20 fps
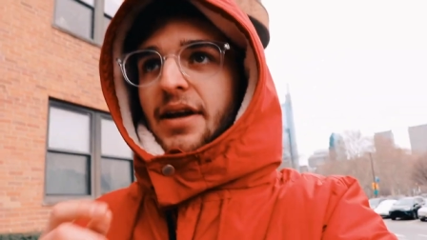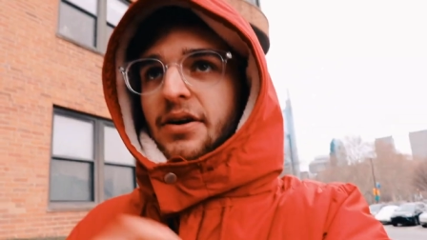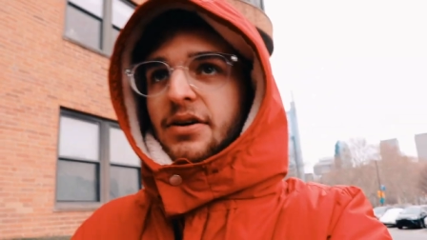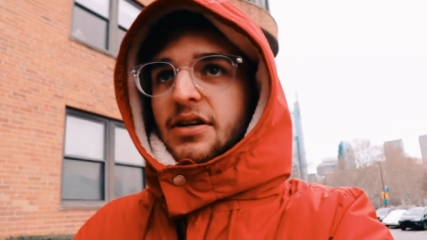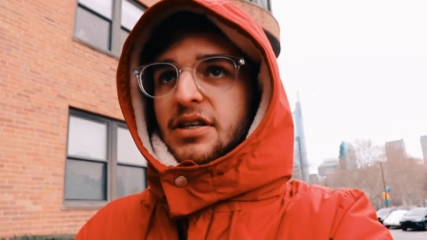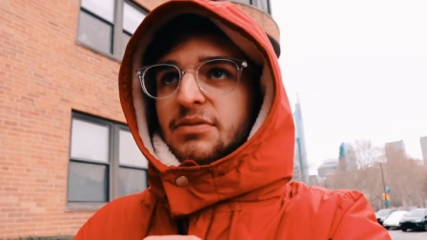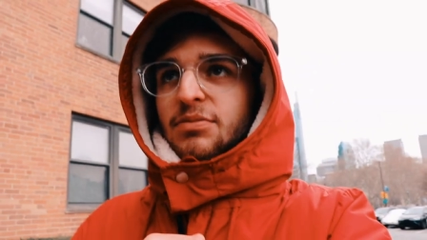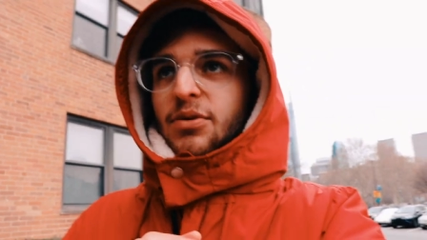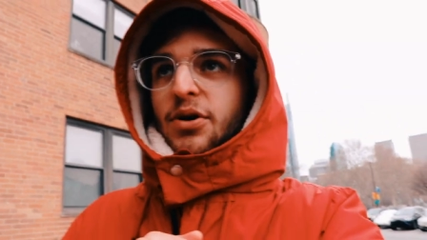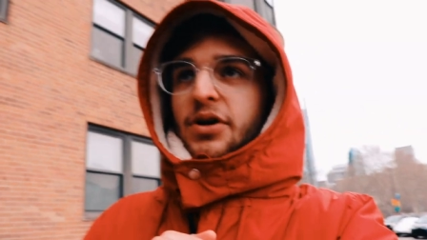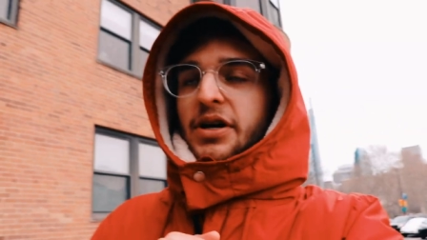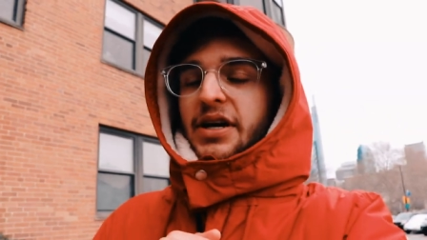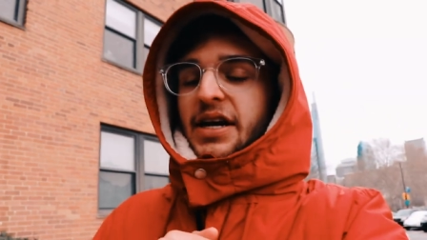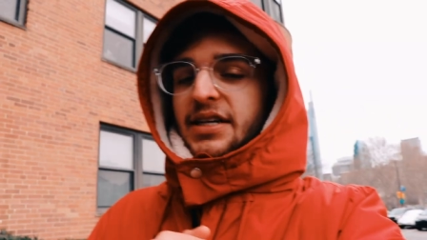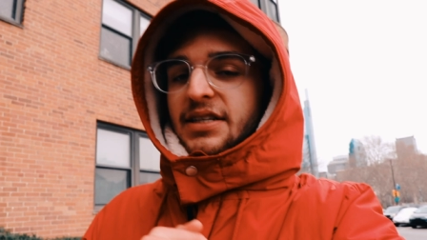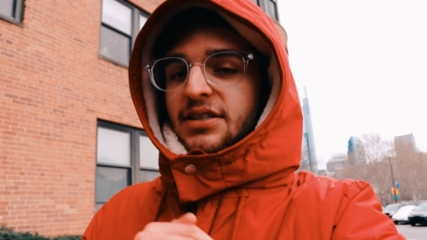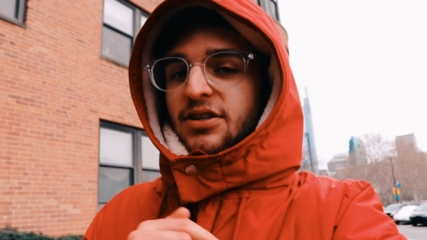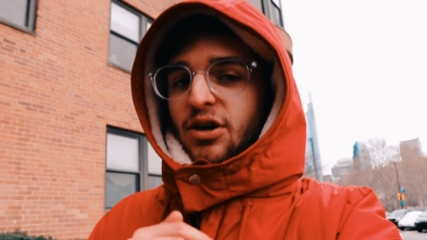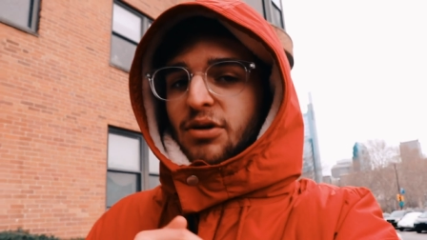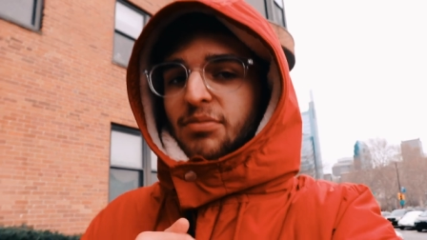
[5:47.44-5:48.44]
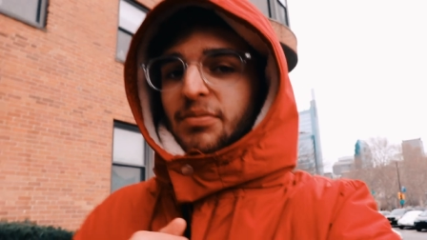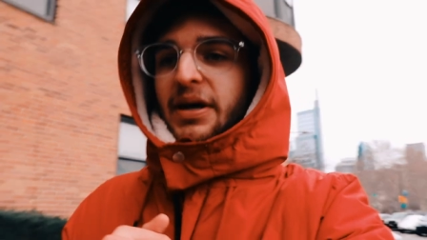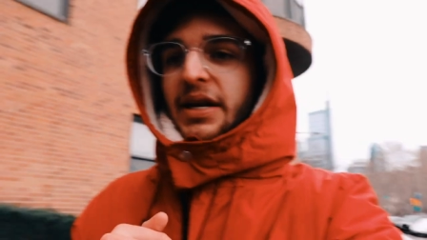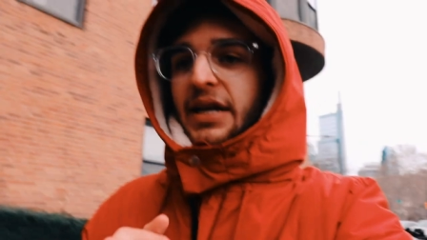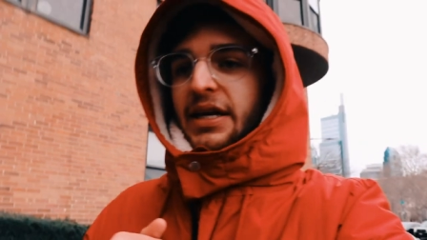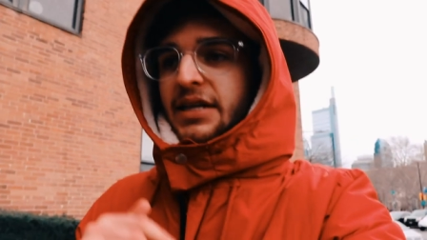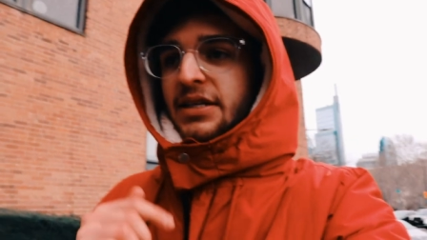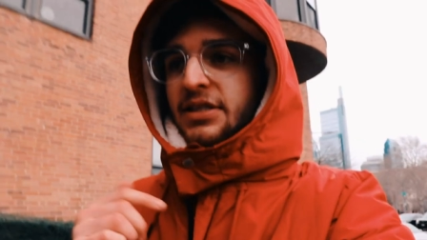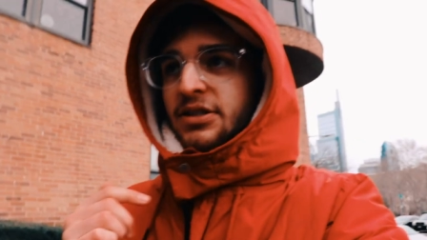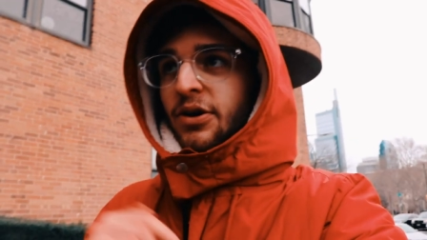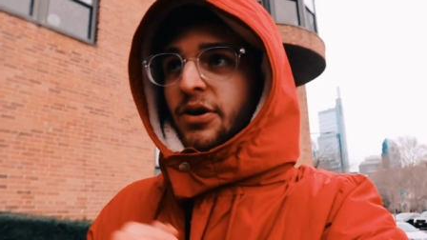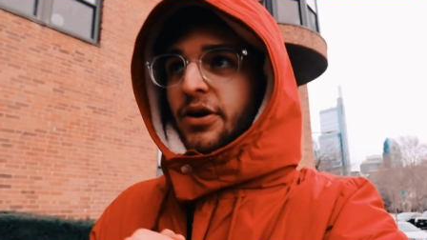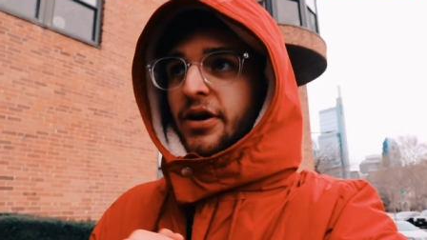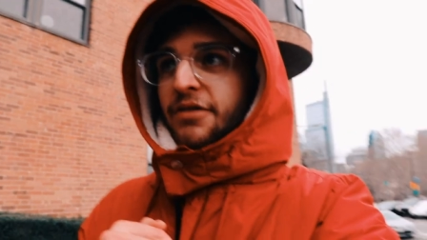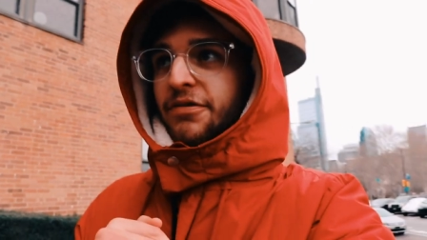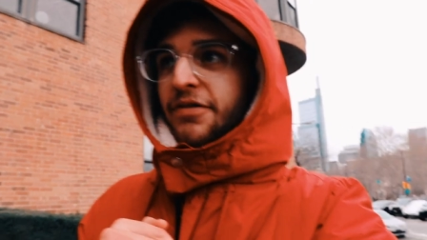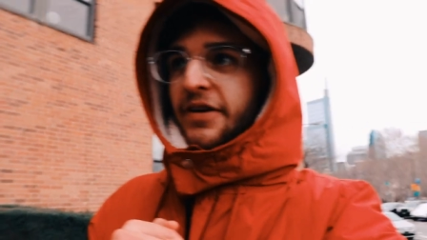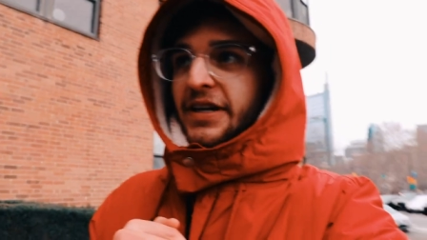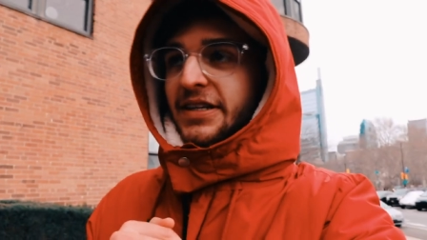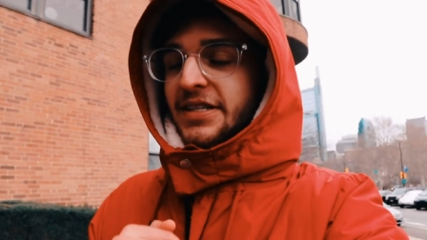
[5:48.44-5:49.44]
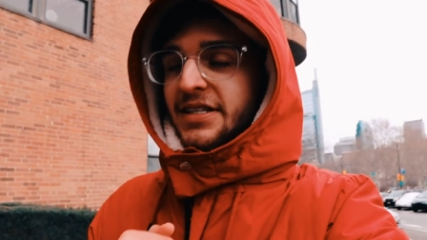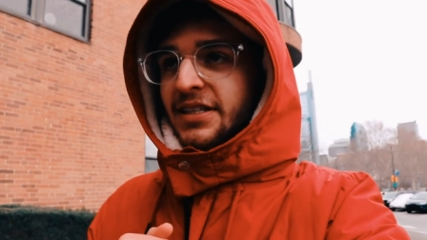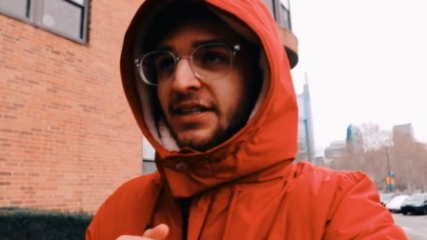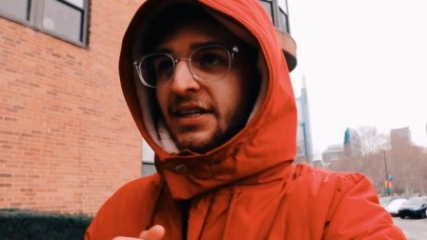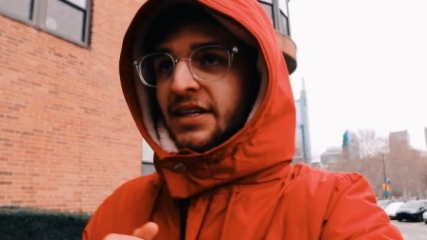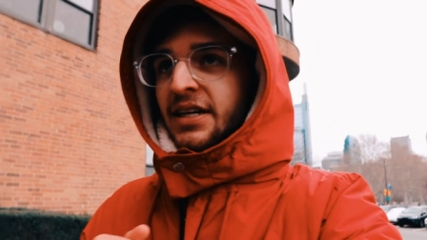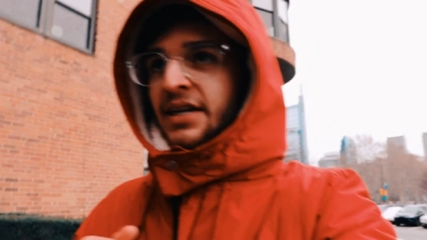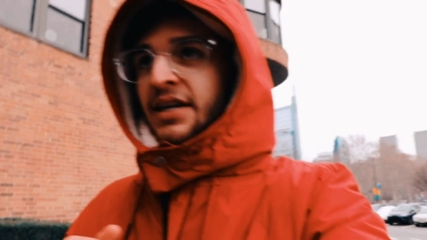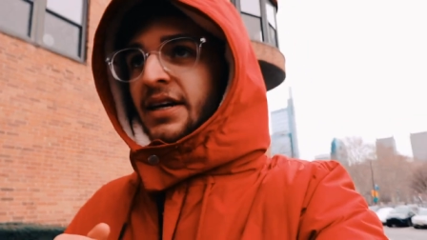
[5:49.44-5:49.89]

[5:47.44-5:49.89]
Now this morning I saw many historic things